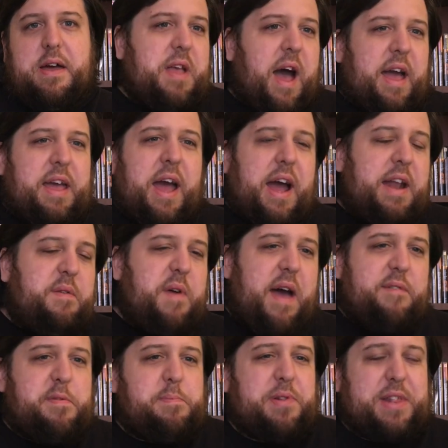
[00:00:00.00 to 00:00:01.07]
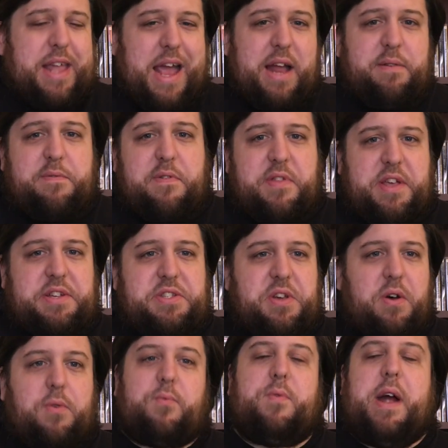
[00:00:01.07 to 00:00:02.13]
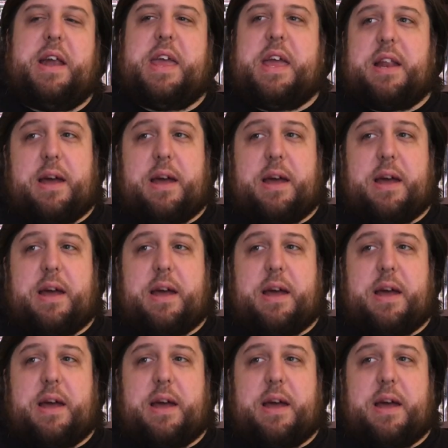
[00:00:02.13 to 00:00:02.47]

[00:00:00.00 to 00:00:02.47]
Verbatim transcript: I kind of have a plan for this already,